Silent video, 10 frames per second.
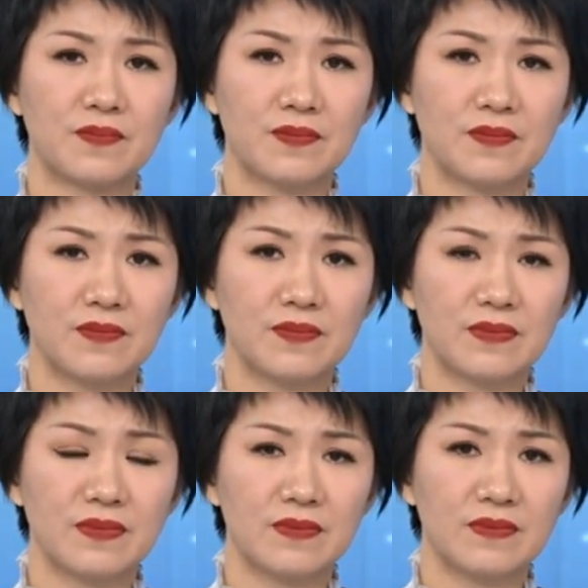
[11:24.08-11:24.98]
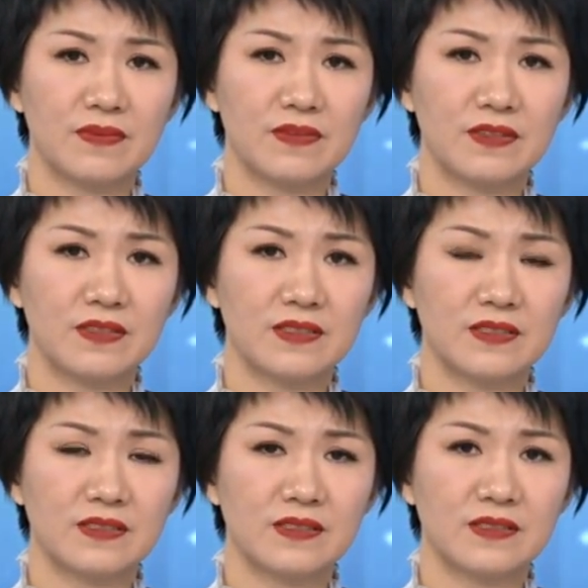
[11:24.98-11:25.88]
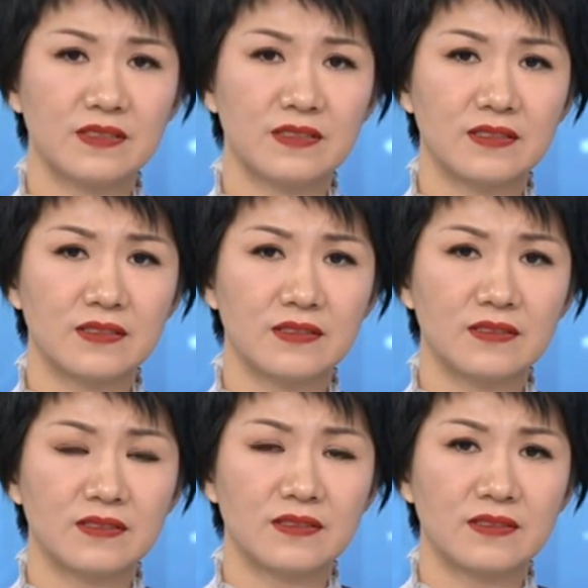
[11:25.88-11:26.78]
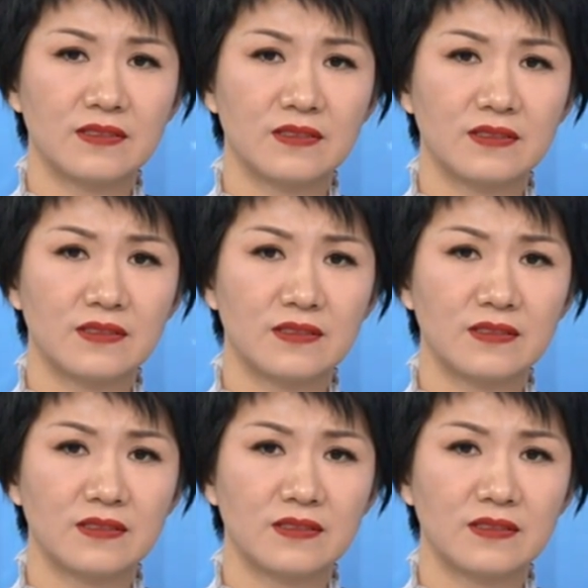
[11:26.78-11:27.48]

The person shown says nothing.